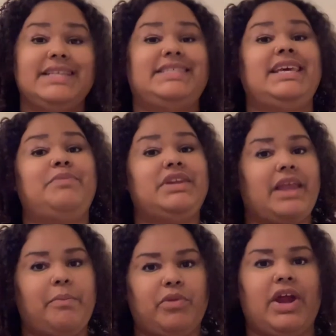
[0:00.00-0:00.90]
Tip
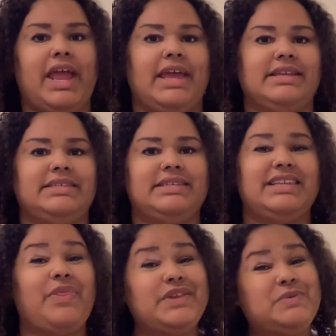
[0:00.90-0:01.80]
number 8.
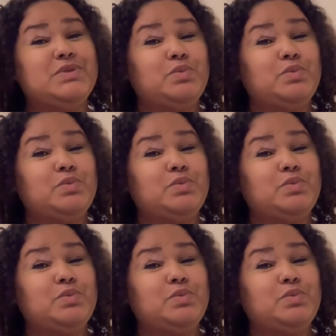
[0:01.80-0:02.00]
Now this one's